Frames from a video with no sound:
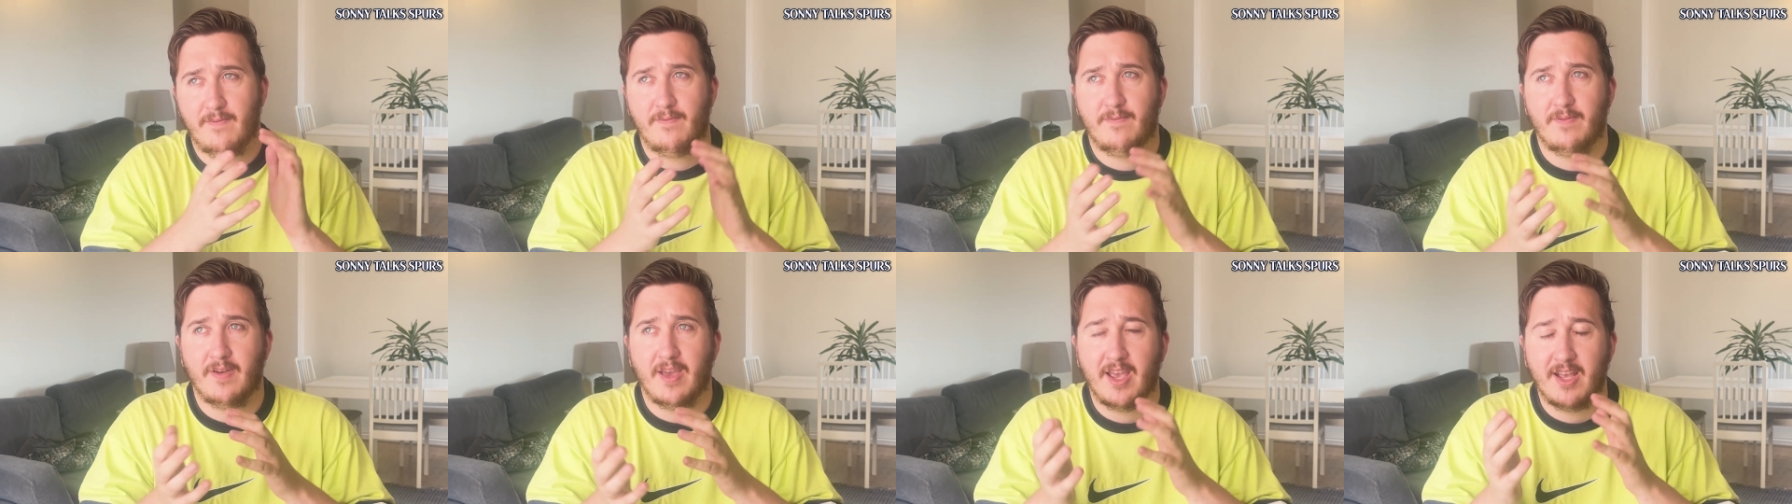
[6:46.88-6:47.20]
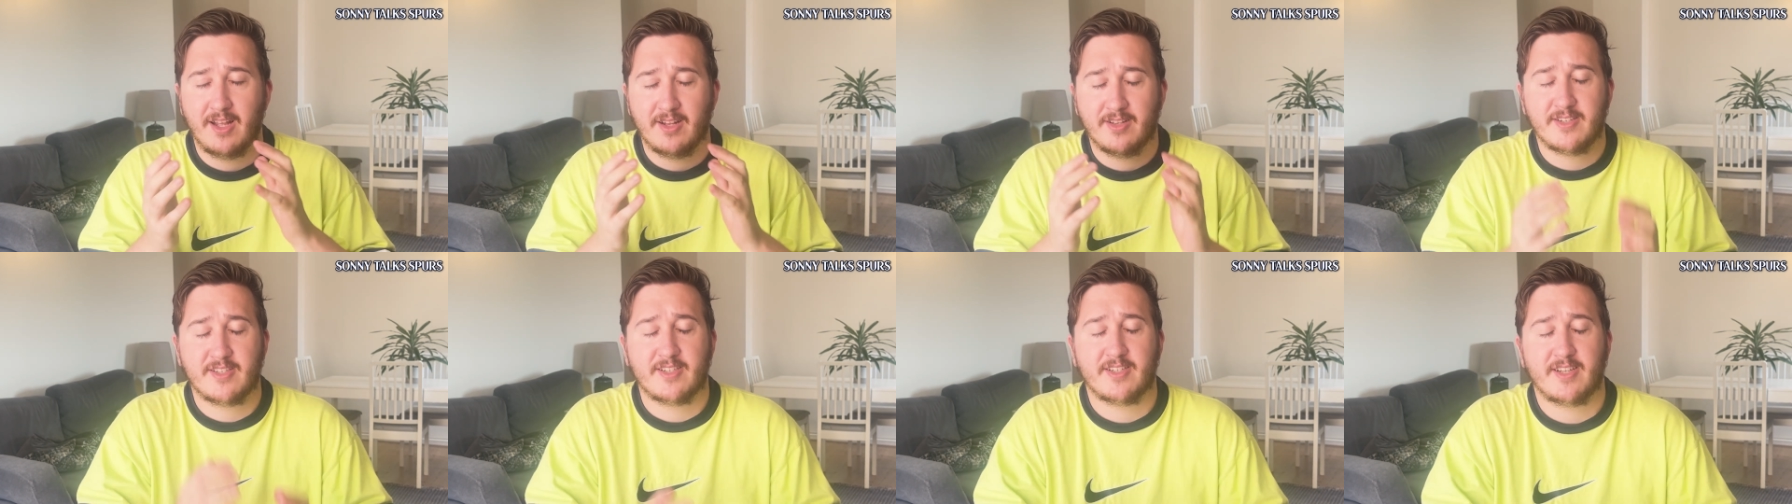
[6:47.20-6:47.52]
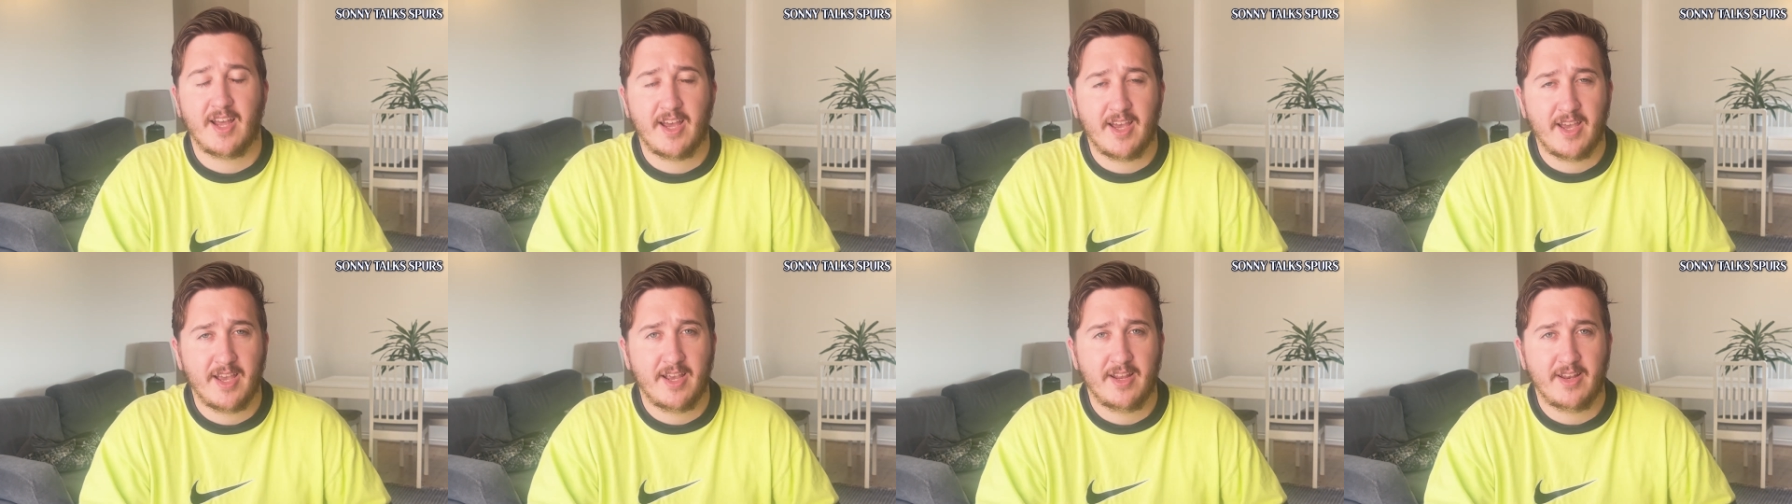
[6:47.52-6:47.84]
he had
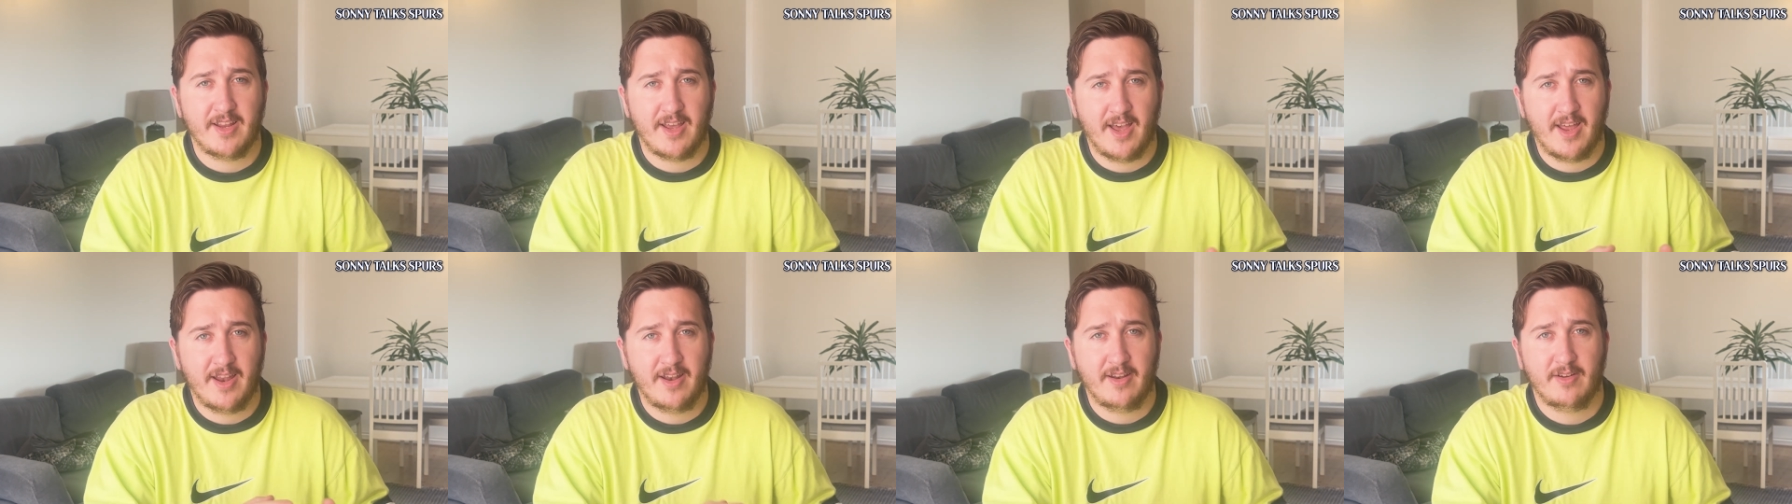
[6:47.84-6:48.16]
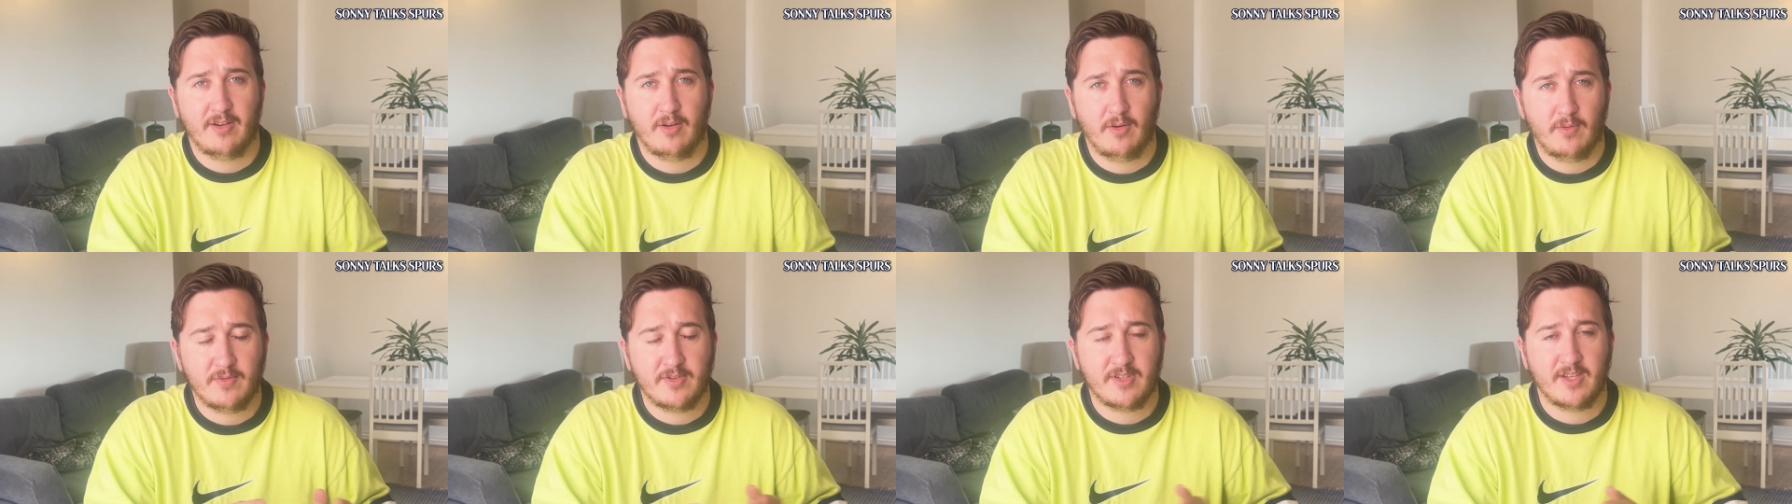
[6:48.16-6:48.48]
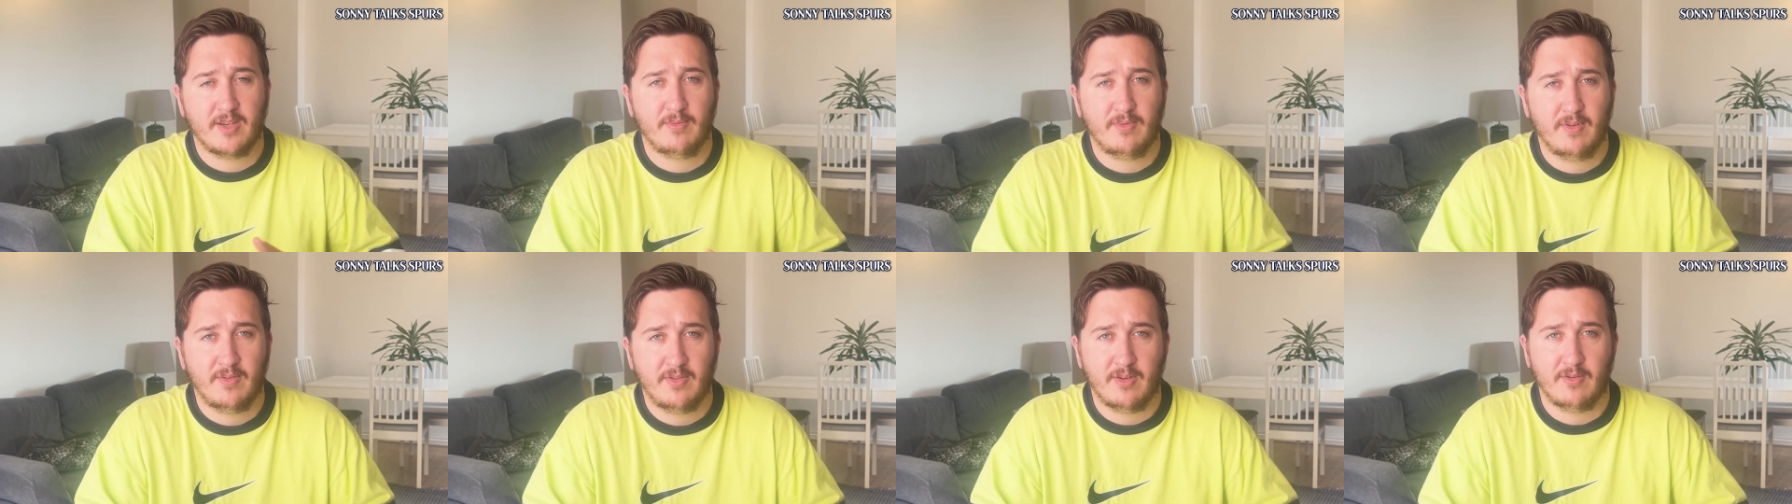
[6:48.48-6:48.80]
stayed, and obviously with